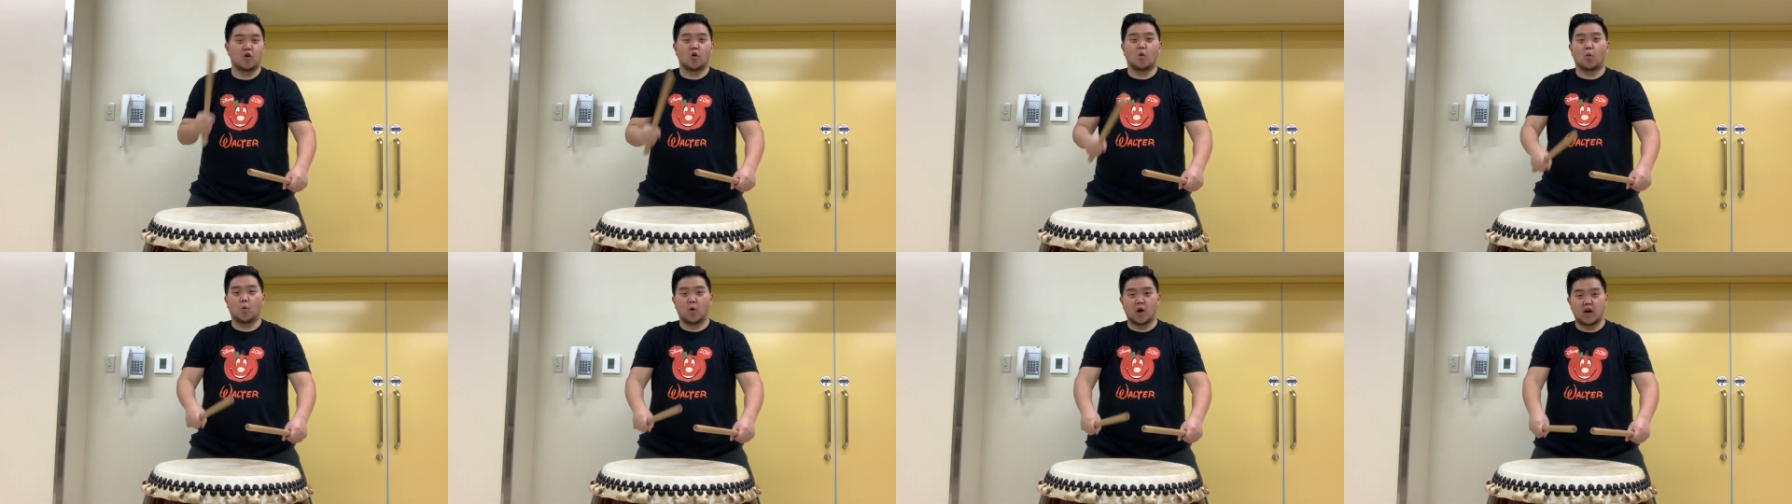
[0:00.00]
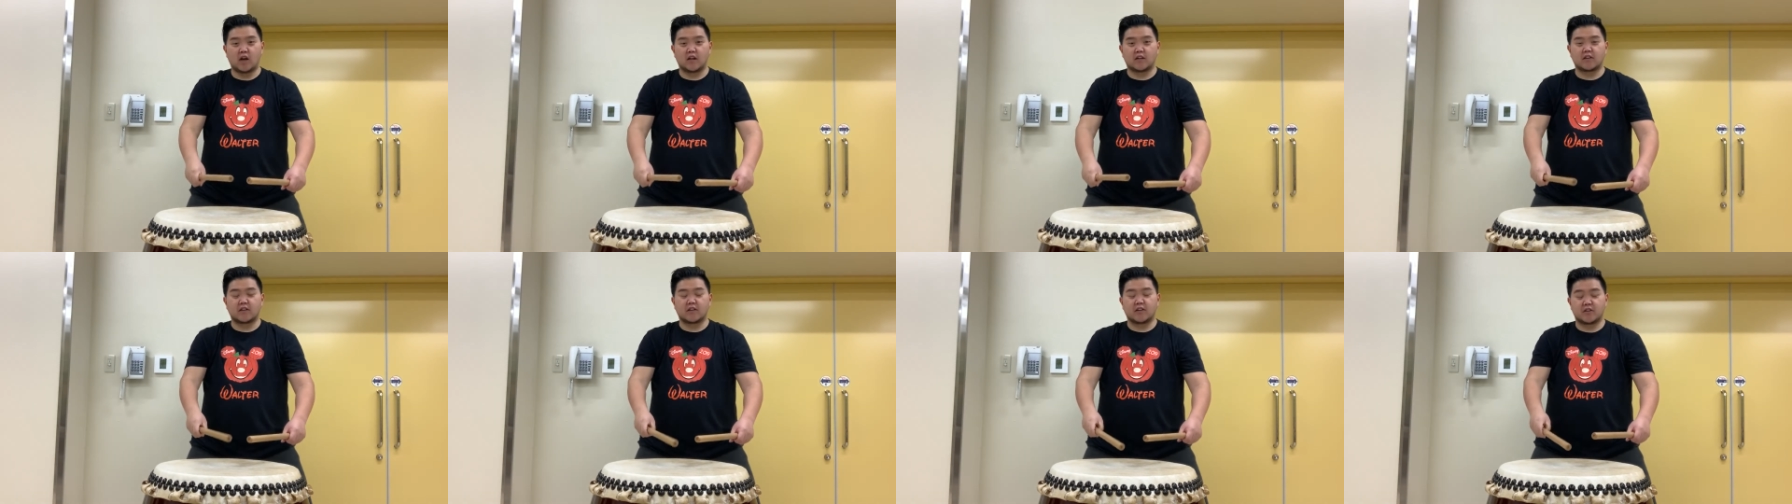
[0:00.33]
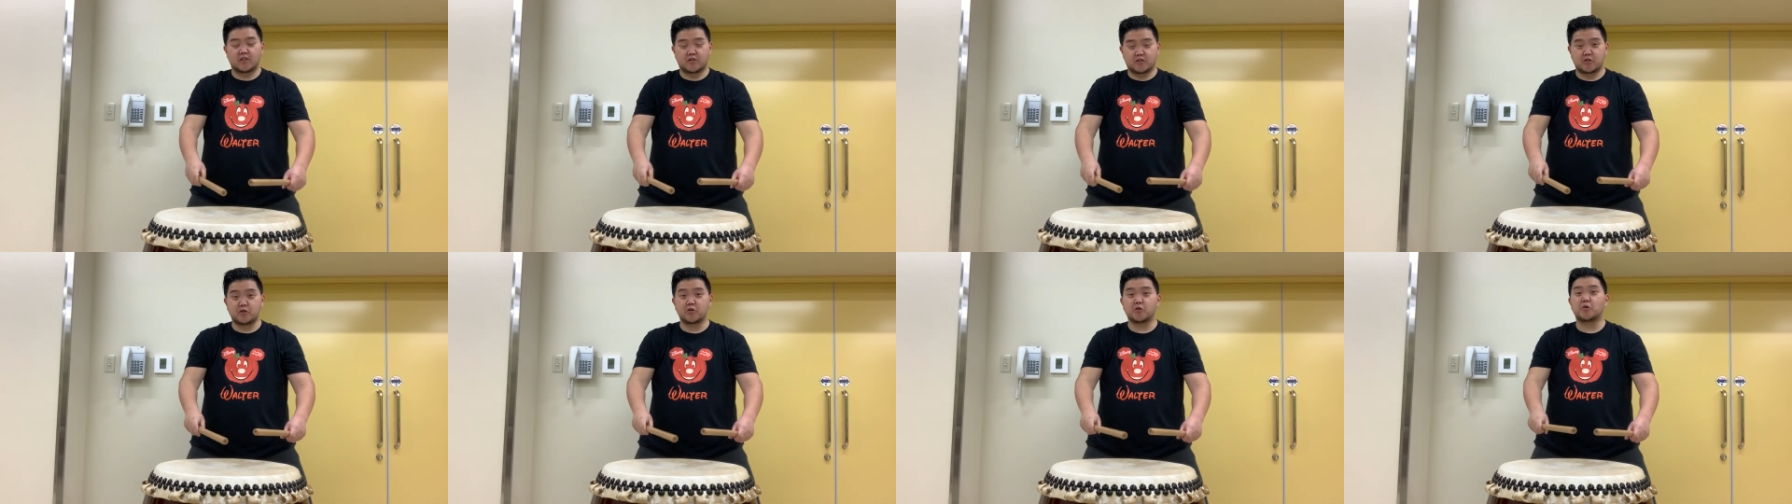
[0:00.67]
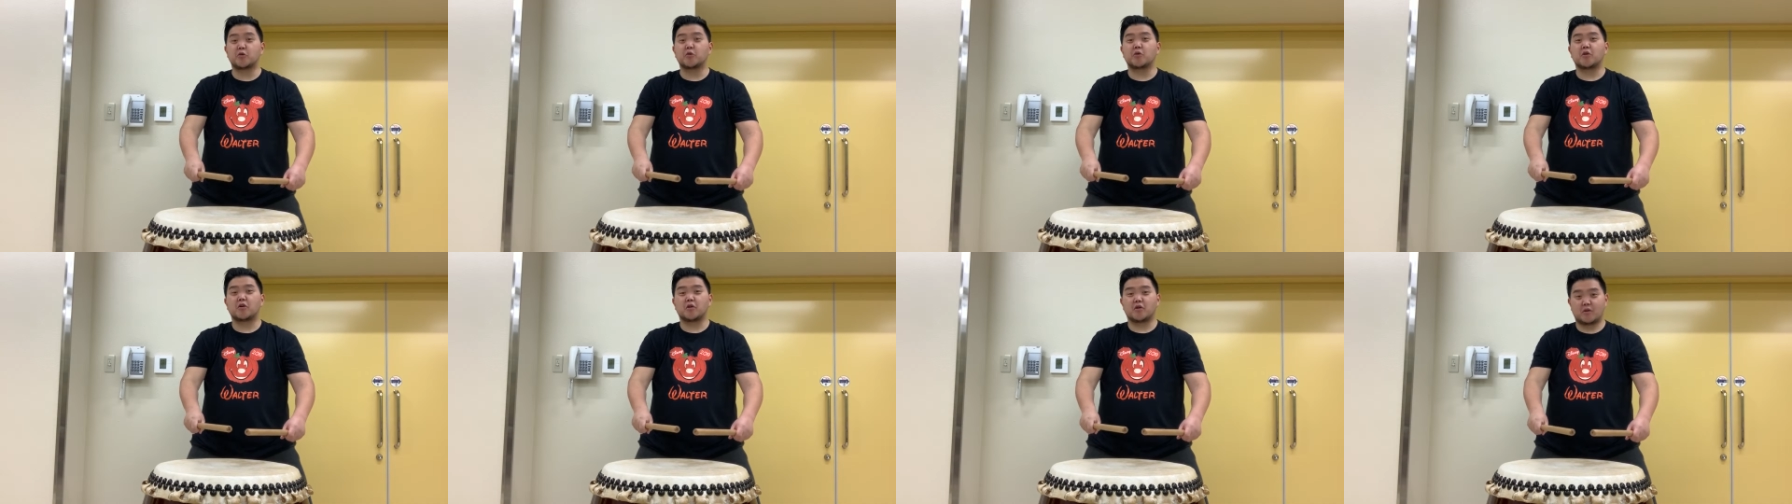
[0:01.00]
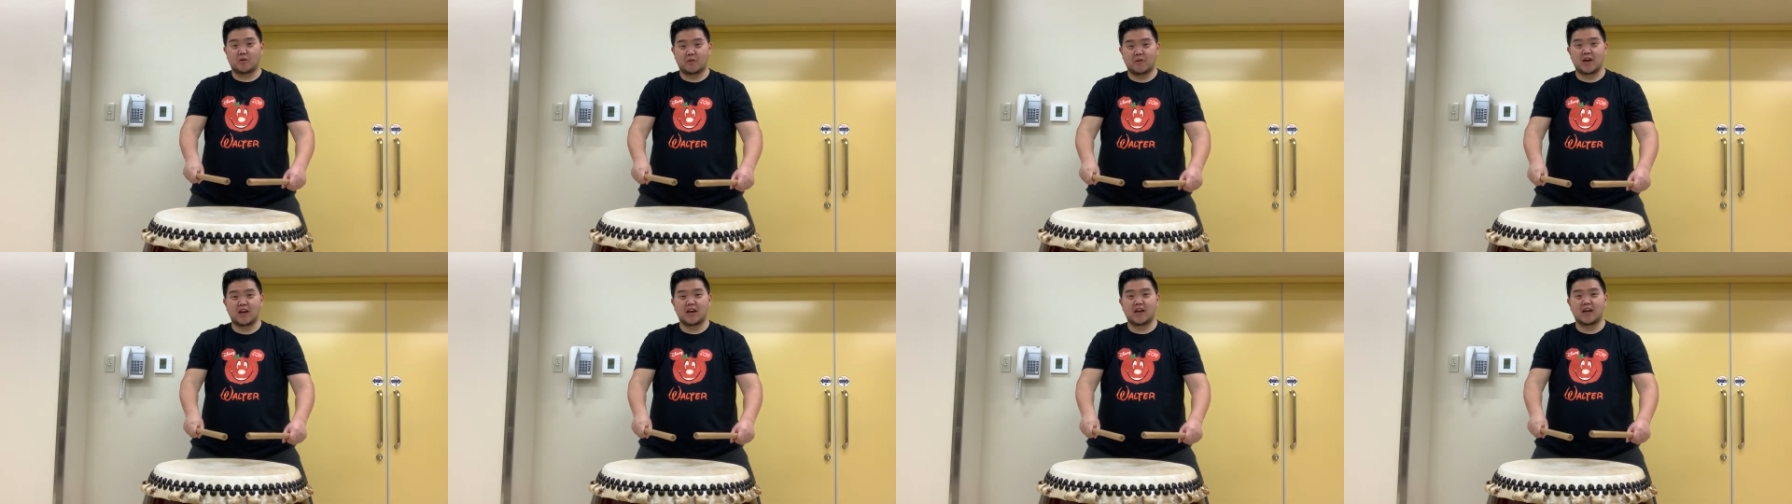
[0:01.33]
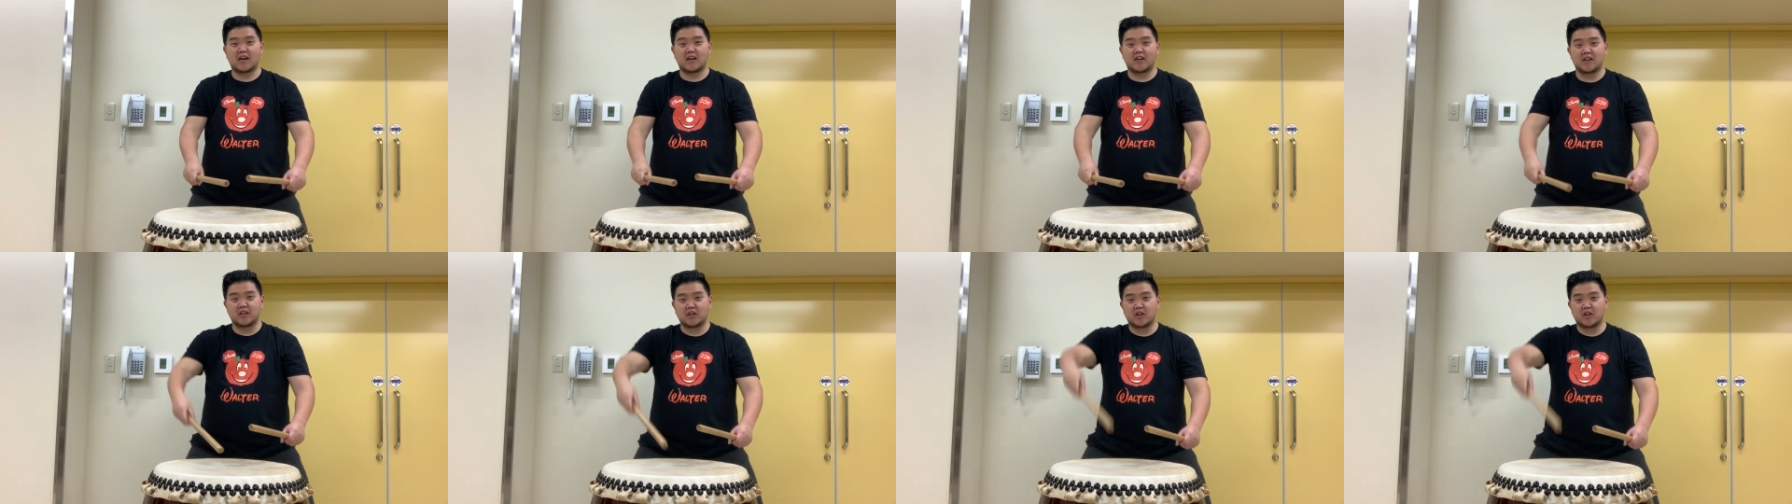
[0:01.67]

1, 2, ready,